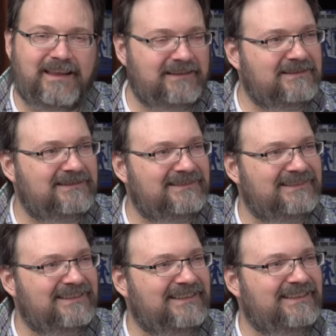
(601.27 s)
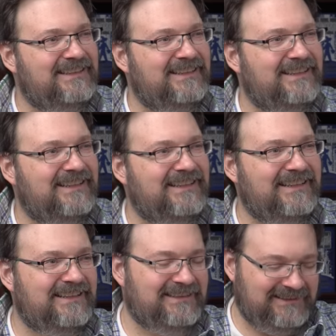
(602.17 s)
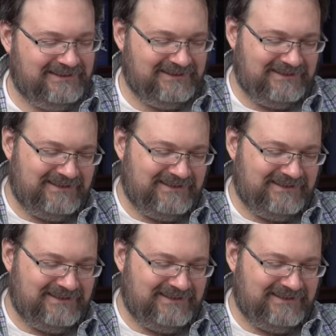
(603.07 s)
(not speaking)